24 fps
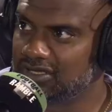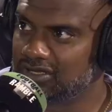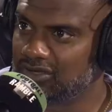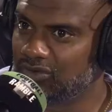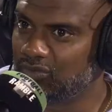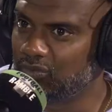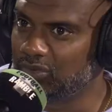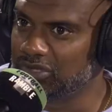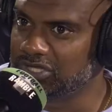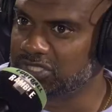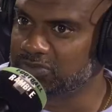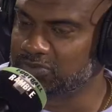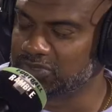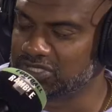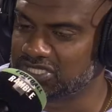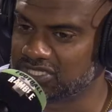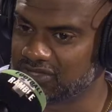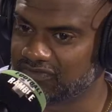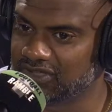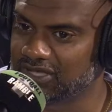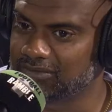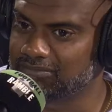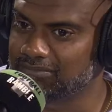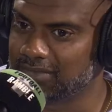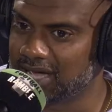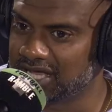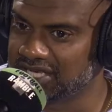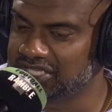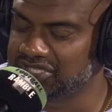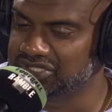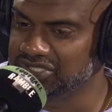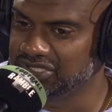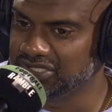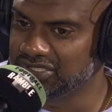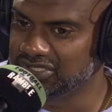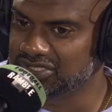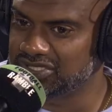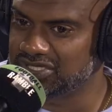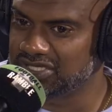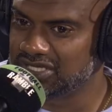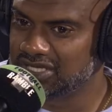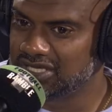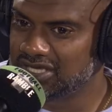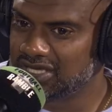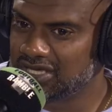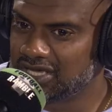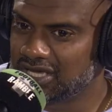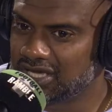with specific managers
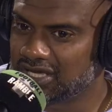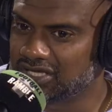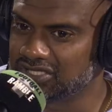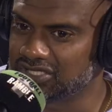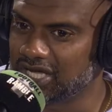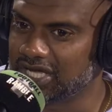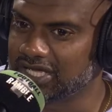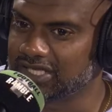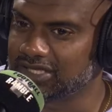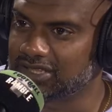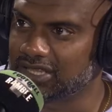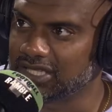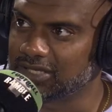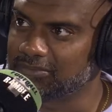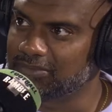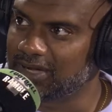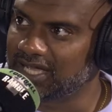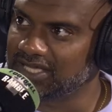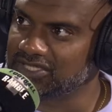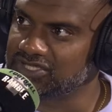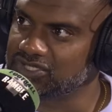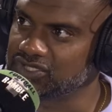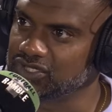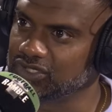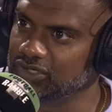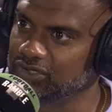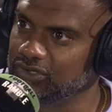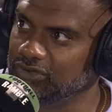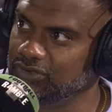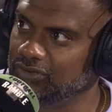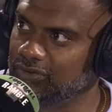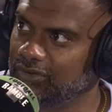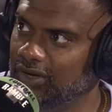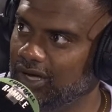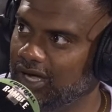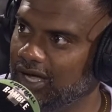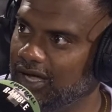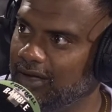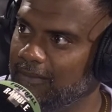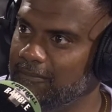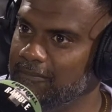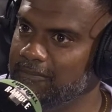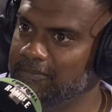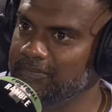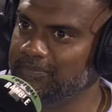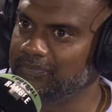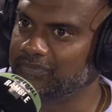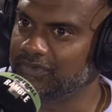because mm-hmm. mm -hmm. I think back to
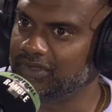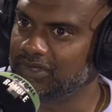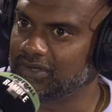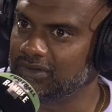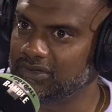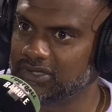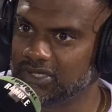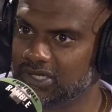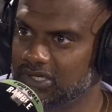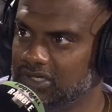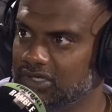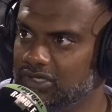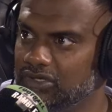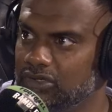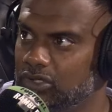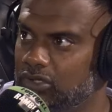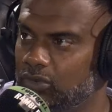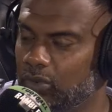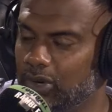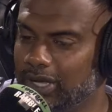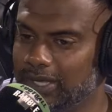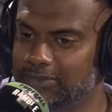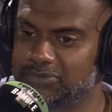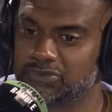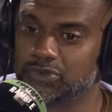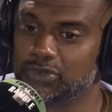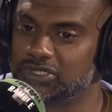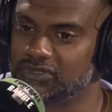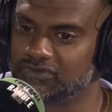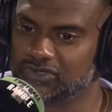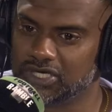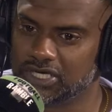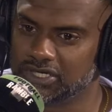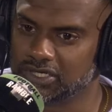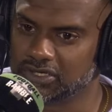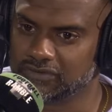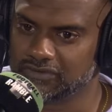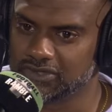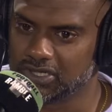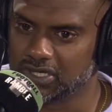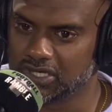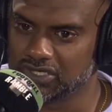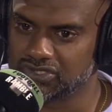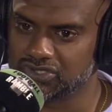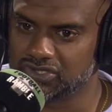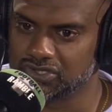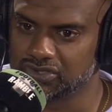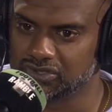um, you know you look at what Ipswich have done over the
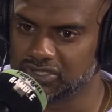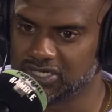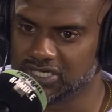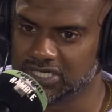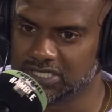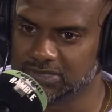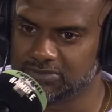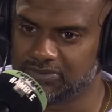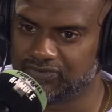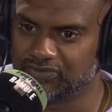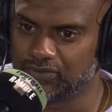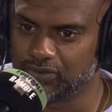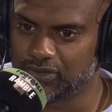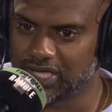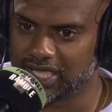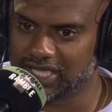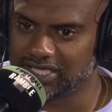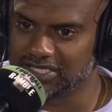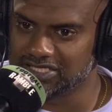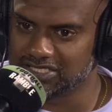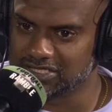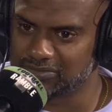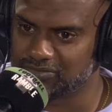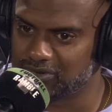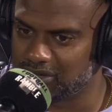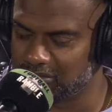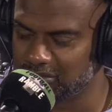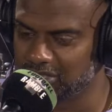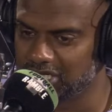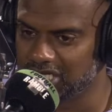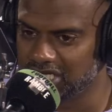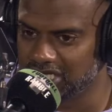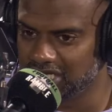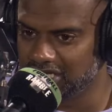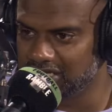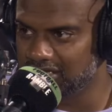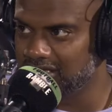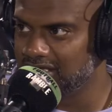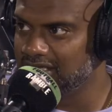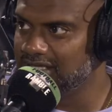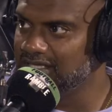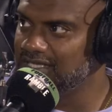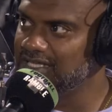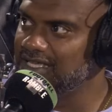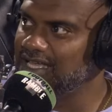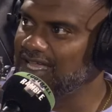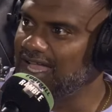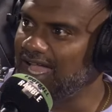last two years before mm -hmm. getting into the Premier League,
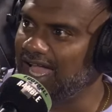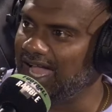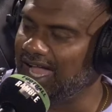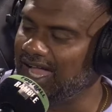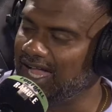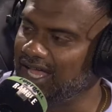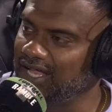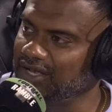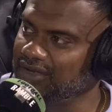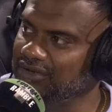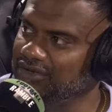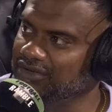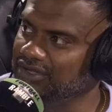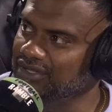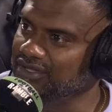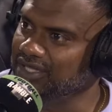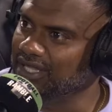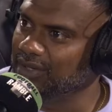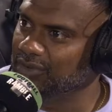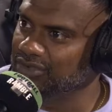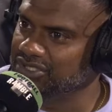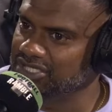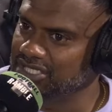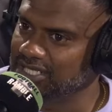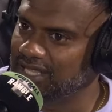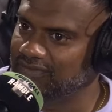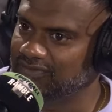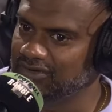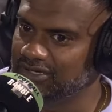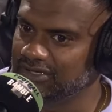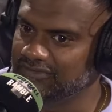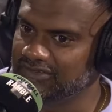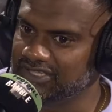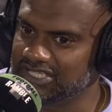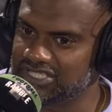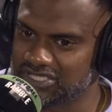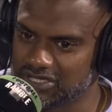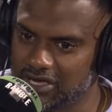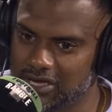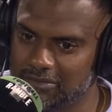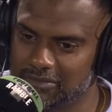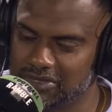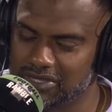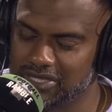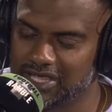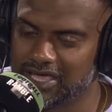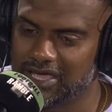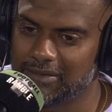and there was a level of
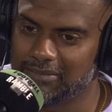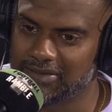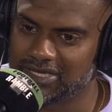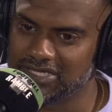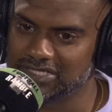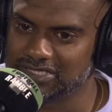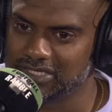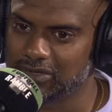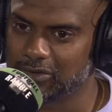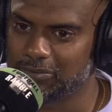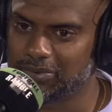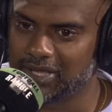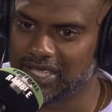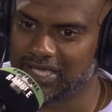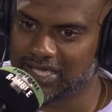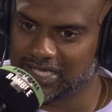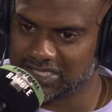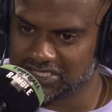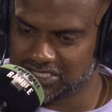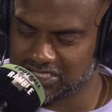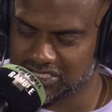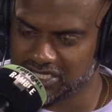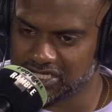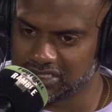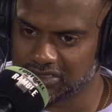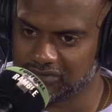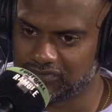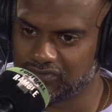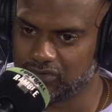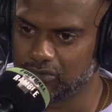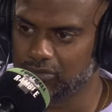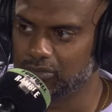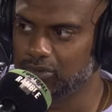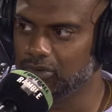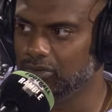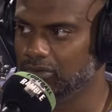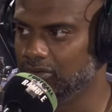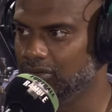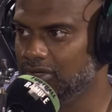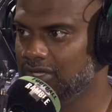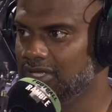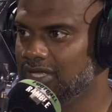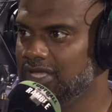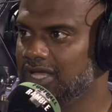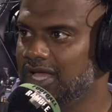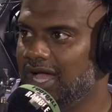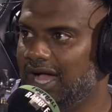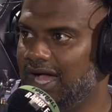excitement there because they were playing entertaining football
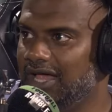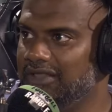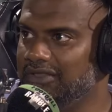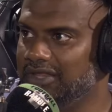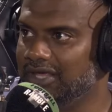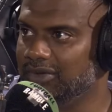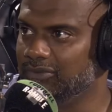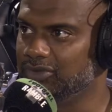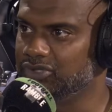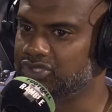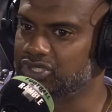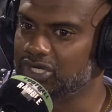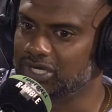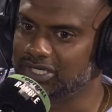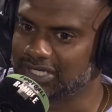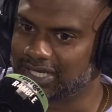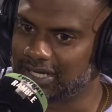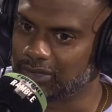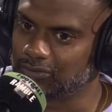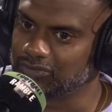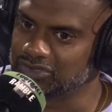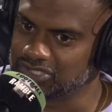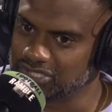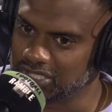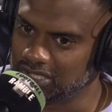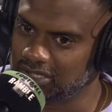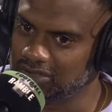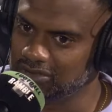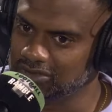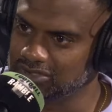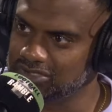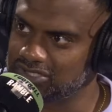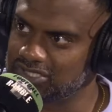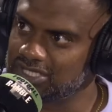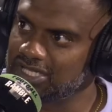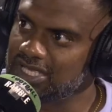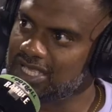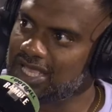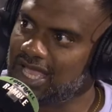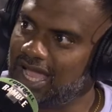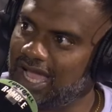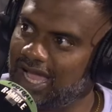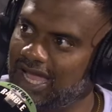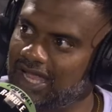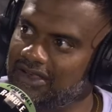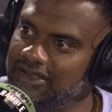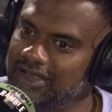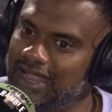and they were churning out results, mm -hmm.
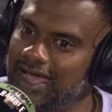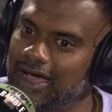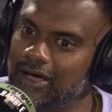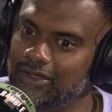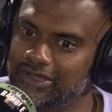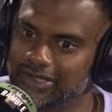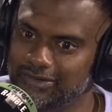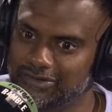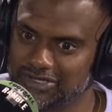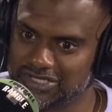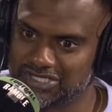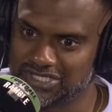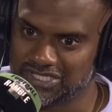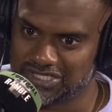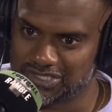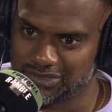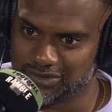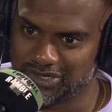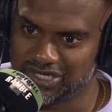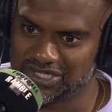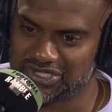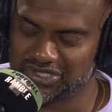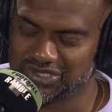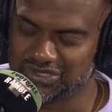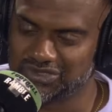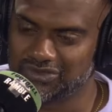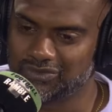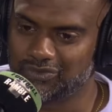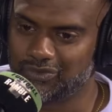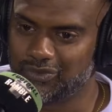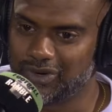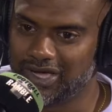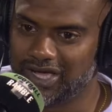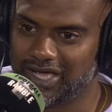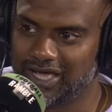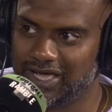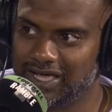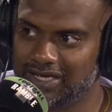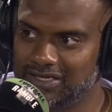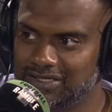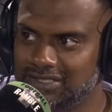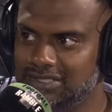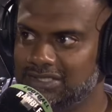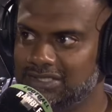and now they're in a situation where